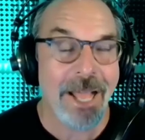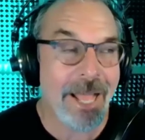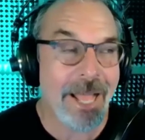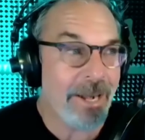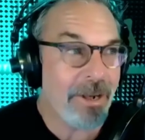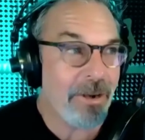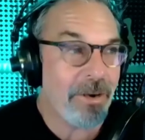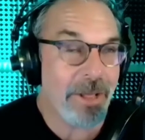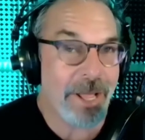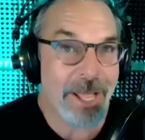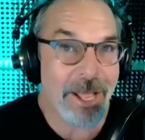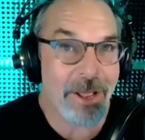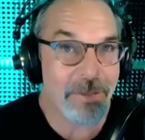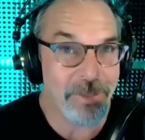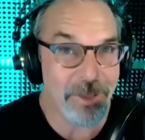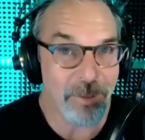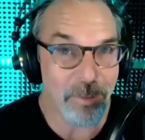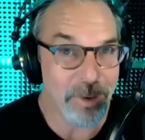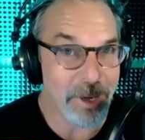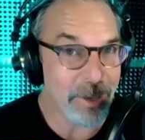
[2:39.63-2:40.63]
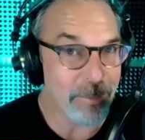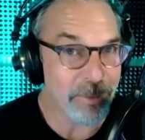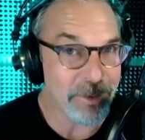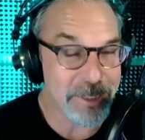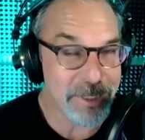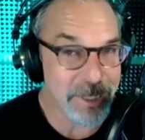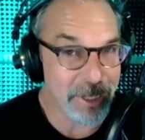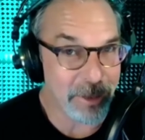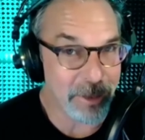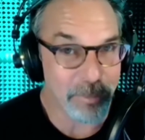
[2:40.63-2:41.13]
I don't know how they were able to
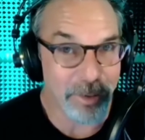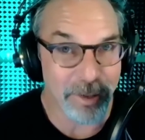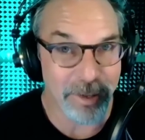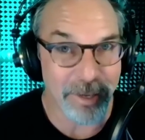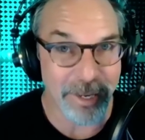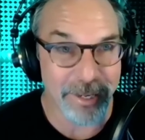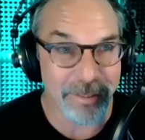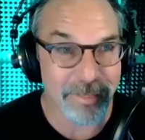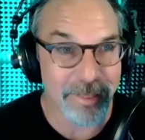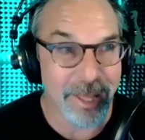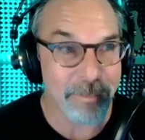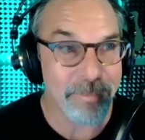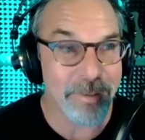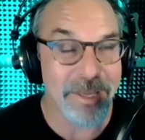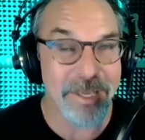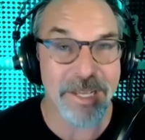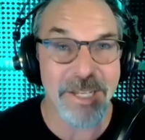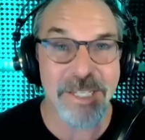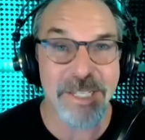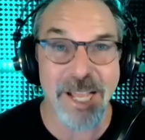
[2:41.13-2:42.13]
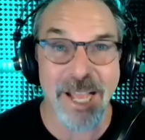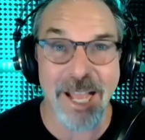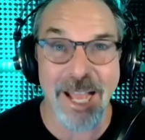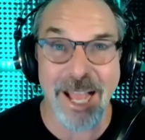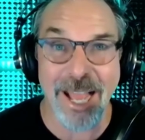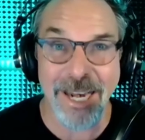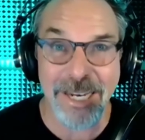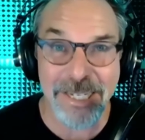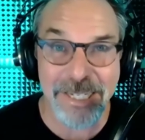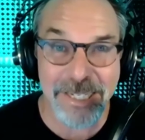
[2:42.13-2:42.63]
celebrate like that because
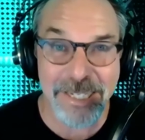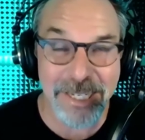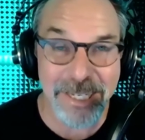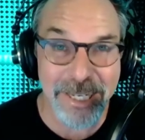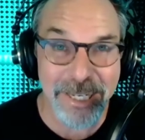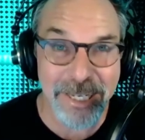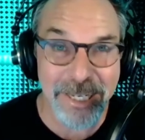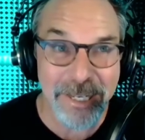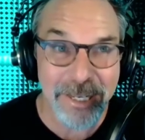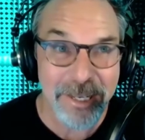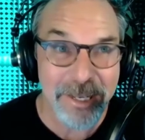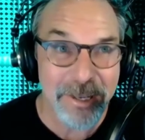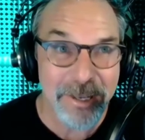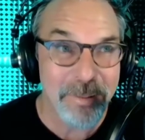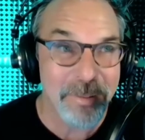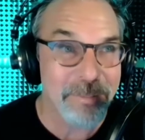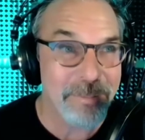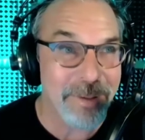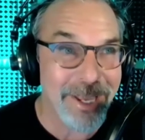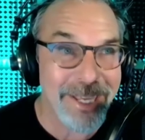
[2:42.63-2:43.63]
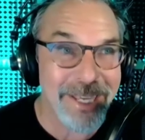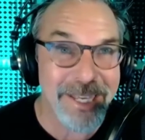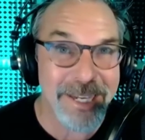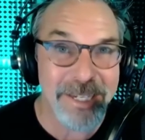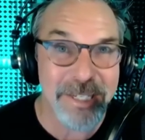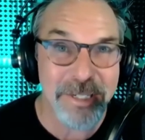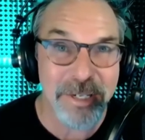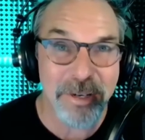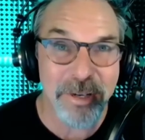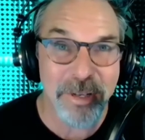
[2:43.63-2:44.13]
honestly, when my
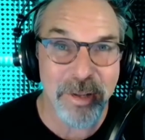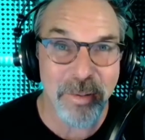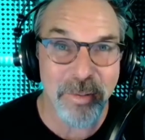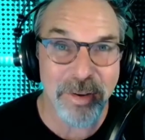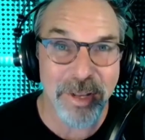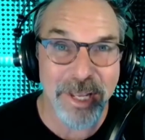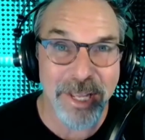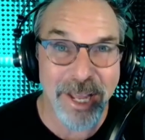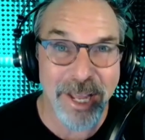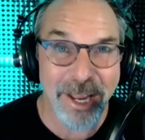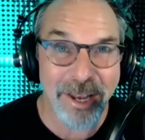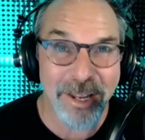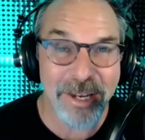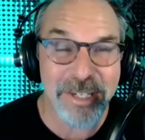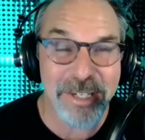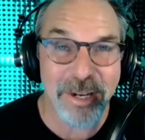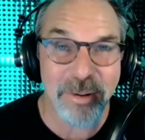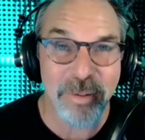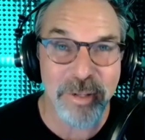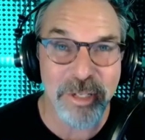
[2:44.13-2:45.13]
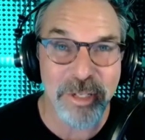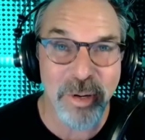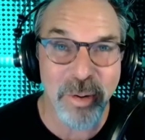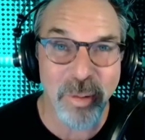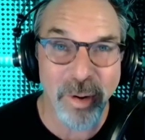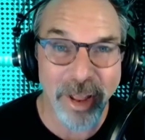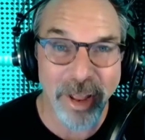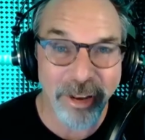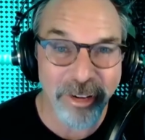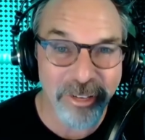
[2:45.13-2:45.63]
kids started going to college, I was
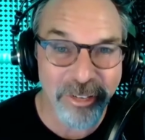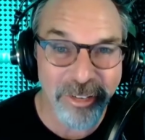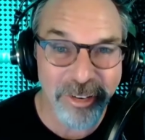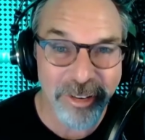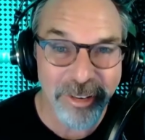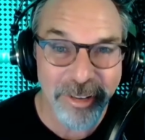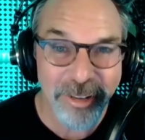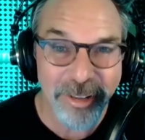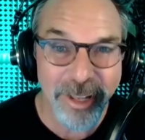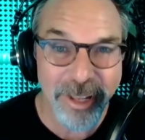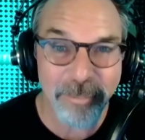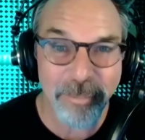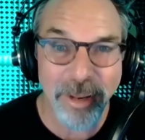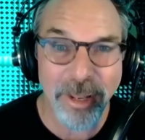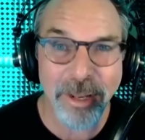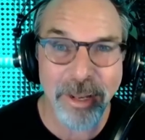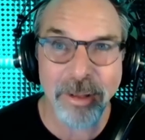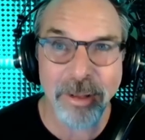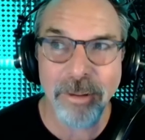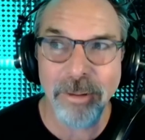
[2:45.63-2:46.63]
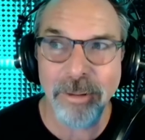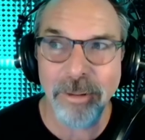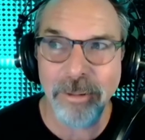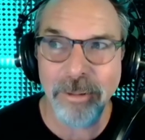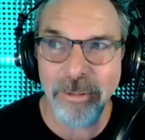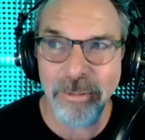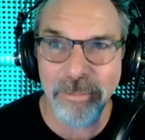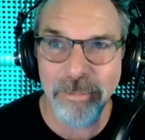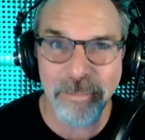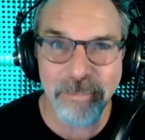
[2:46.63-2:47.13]
crushed. I'm like.
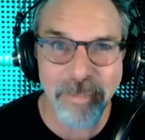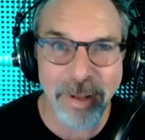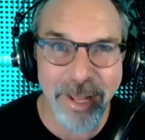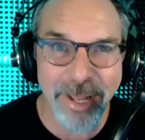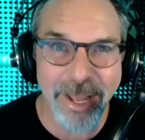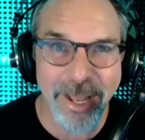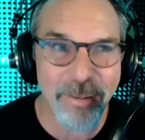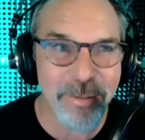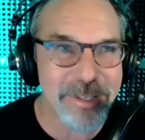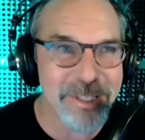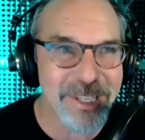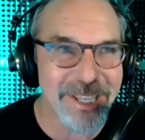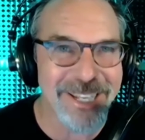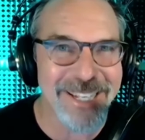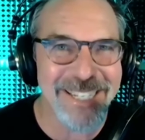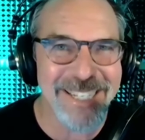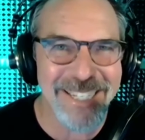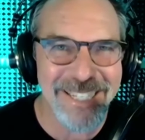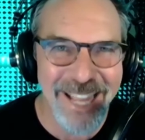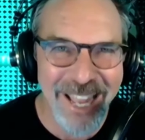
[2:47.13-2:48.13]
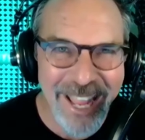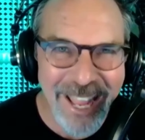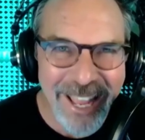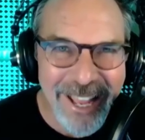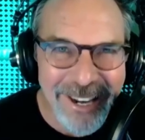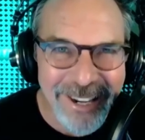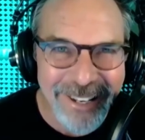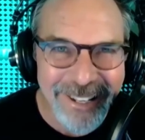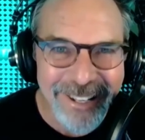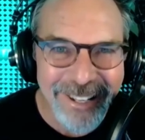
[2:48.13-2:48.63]
Oh my! I was like
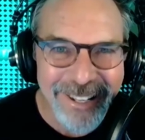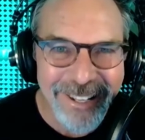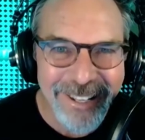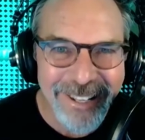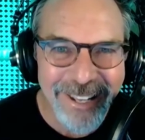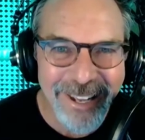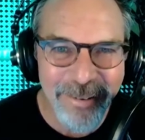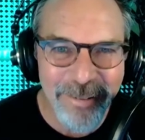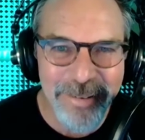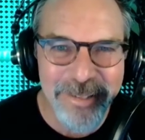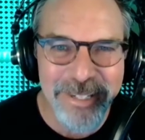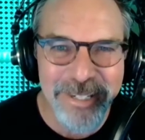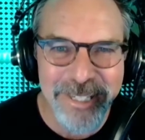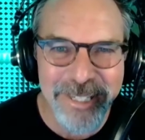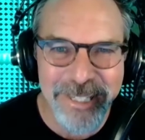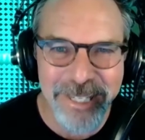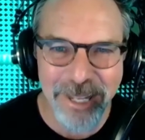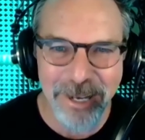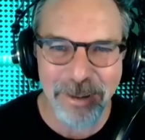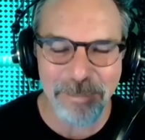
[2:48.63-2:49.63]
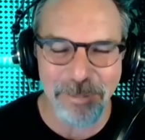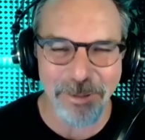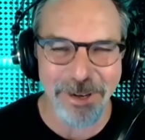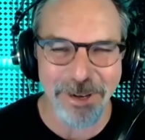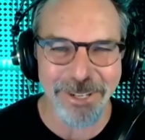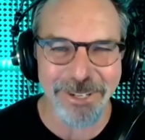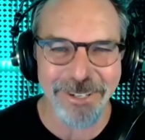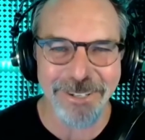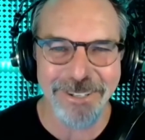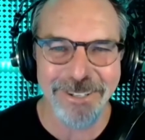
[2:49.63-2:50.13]
sad. I wasn't
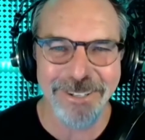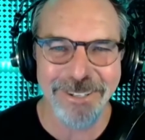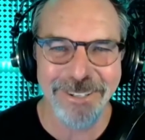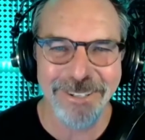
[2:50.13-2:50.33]
celebrating.